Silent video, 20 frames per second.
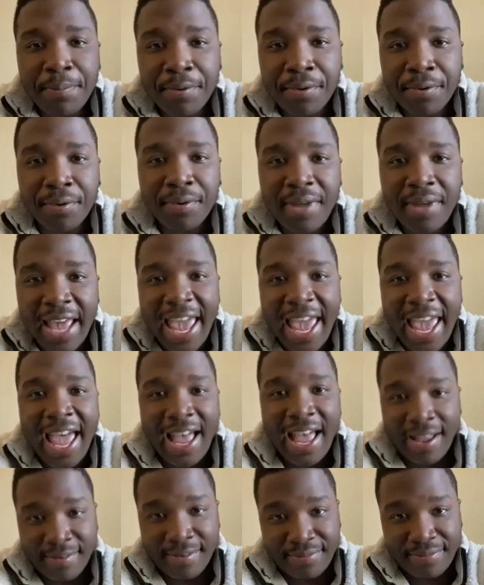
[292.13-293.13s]
You know, when they
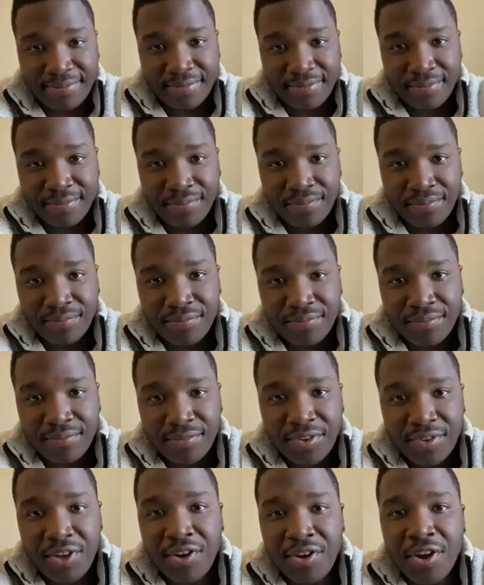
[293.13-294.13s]
say something
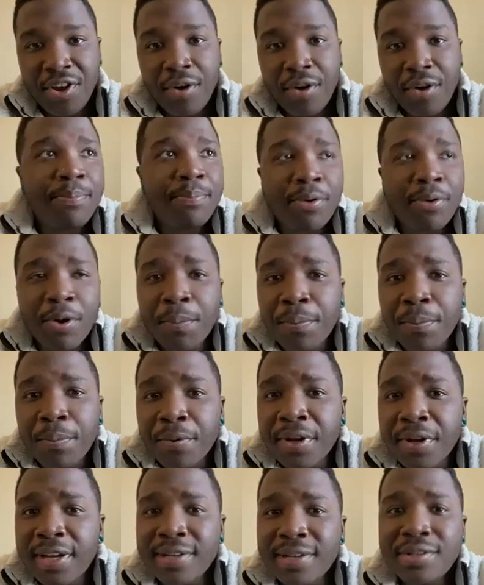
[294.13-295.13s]
inappropriate
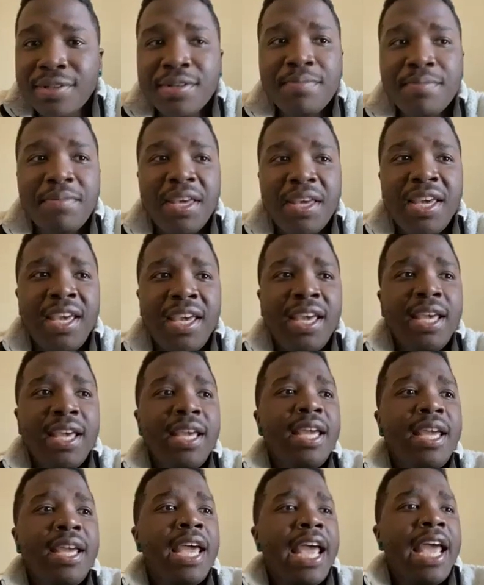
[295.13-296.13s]
to me
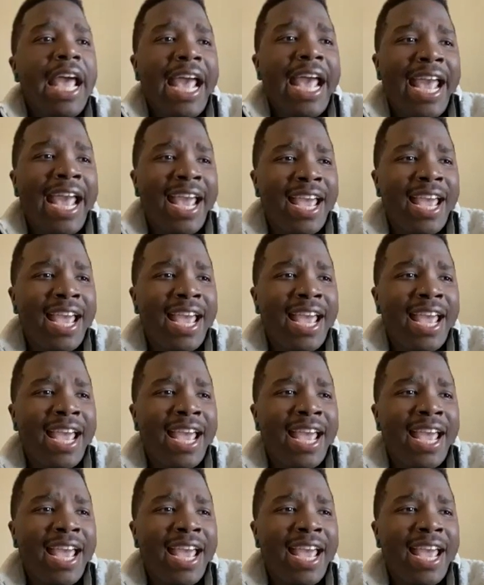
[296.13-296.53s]
and